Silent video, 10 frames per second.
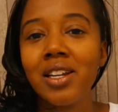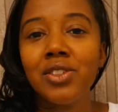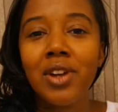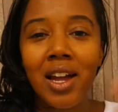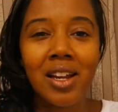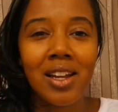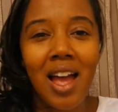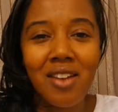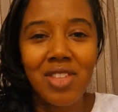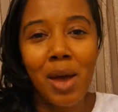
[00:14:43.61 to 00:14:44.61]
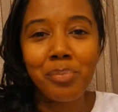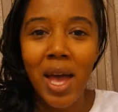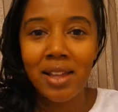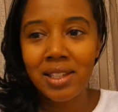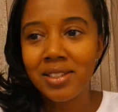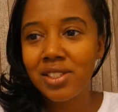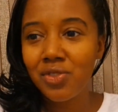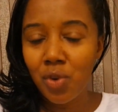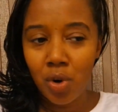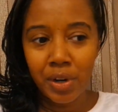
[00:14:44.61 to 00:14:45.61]
have that balance
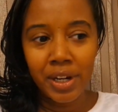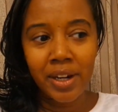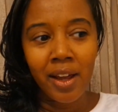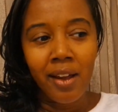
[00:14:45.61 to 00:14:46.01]
for it.